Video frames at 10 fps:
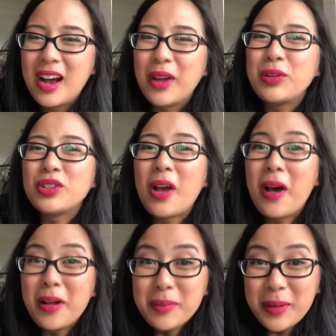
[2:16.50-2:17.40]
I wish
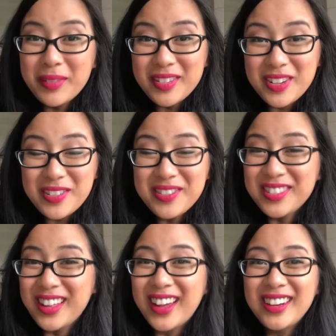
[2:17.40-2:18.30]
all moms knew
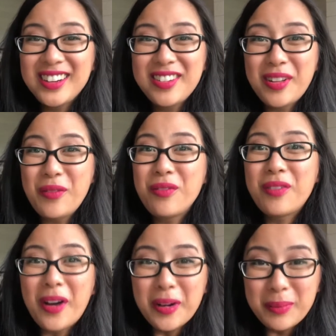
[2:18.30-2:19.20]
that it is a
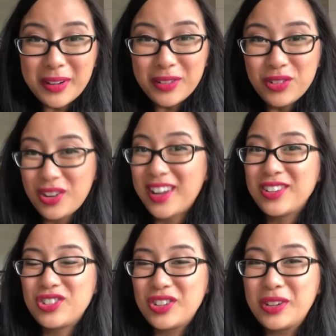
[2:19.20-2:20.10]
far better
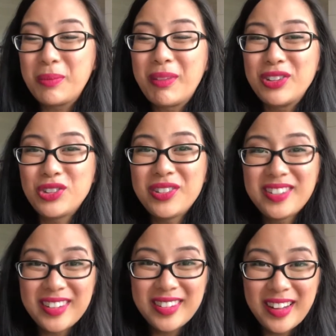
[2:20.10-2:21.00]
strategy to measure
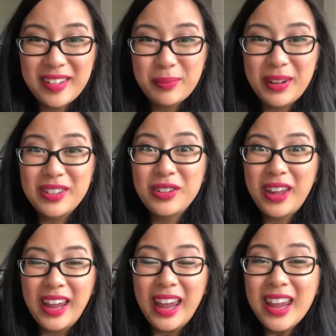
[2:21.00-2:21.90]
success by
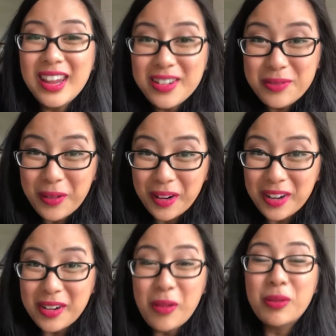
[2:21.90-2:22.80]
looking
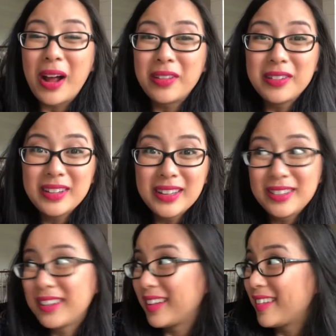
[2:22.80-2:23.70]
inward rather than
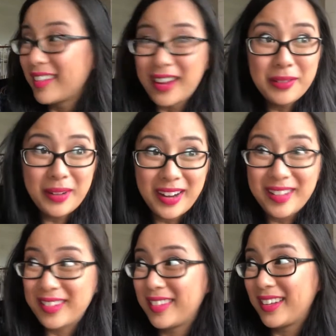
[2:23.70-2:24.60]
looking
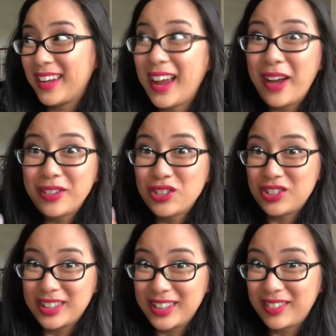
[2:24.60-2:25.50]
sideways and seeing how is
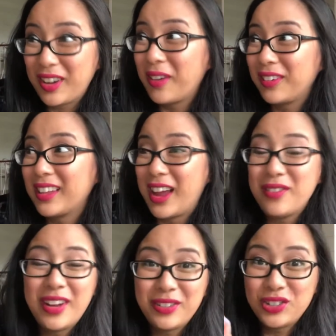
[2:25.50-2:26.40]
she living her life?
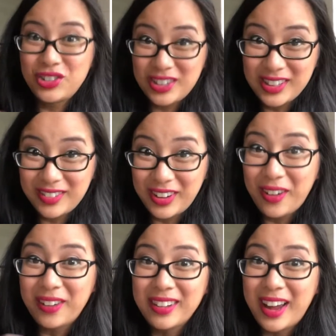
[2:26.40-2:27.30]
How is she living
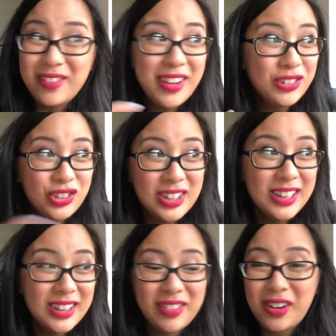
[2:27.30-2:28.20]
her life? How is she
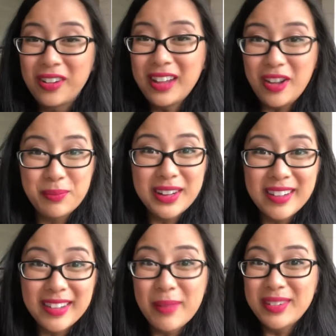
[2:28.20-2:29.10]
living her life?
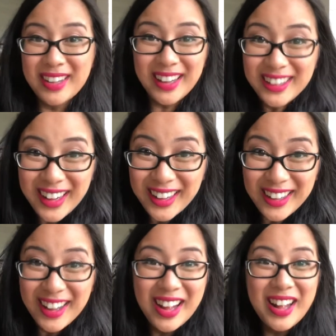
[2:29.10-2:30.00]
Because let me tell you,
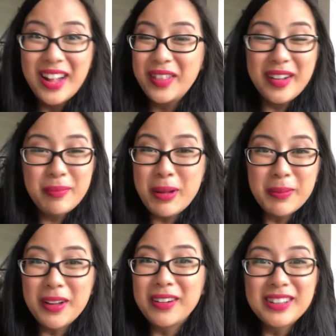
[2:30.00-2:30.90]
these
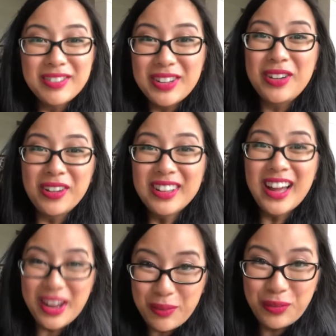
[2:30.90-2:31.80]
people aren't living your
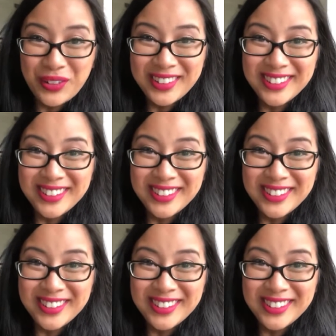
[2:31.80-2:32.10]
life.